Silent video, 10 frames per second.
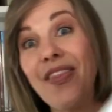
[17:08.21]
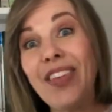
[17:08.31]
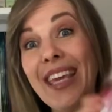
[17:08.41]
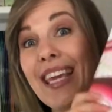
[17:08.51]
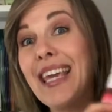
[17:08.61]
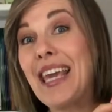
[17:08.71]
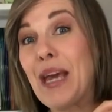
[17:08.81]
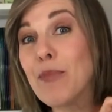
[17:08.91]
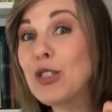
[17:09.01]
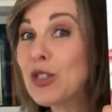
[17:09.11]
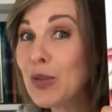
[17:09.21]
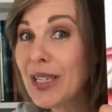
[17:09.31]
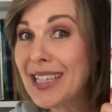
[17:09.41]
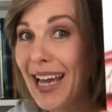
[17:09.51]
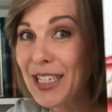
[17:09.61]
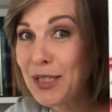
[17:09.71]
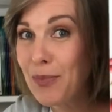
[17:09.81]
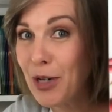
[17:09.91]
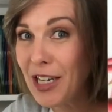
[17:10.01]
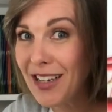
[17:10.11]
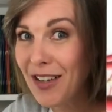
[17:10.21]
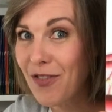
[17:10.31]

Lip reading: The chemistry textbook